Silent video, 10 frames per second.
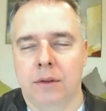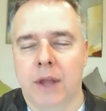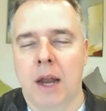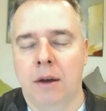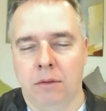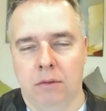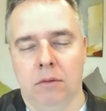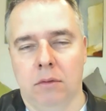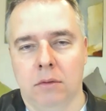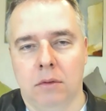then
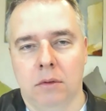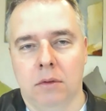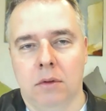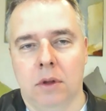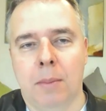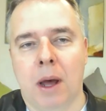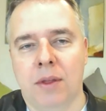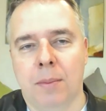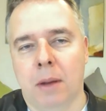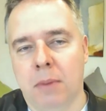
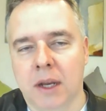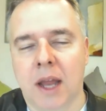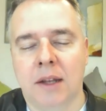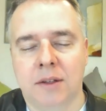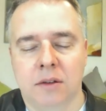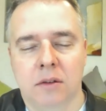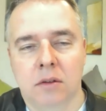about the public debt?